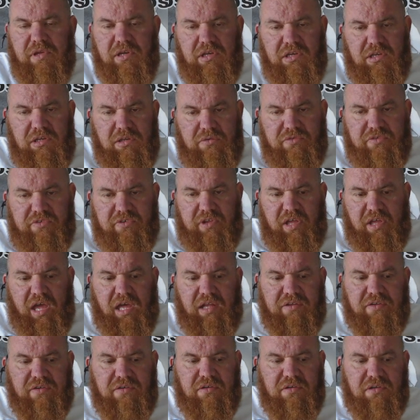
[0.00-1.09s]
I'm going to use
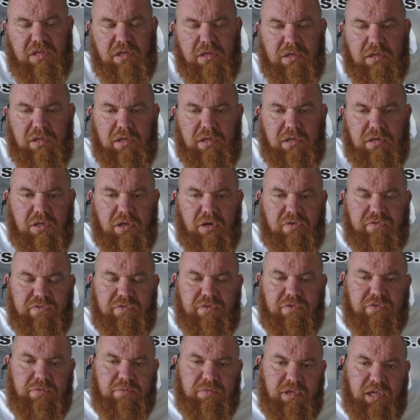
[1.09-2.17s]
that uh, and go
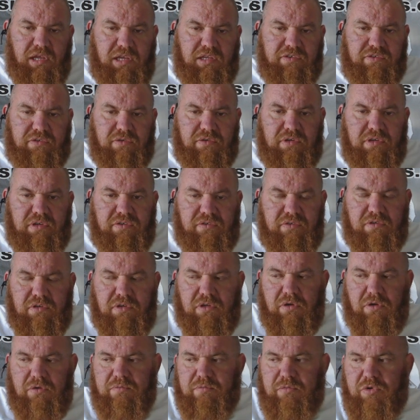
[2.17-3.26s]
through some case studies and
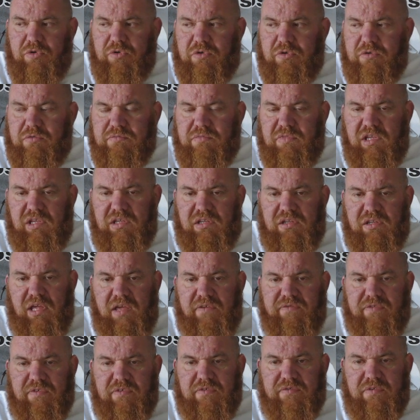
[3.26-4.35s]
go more in
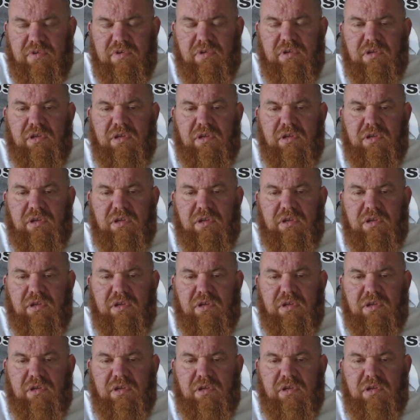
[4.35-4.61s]
depth of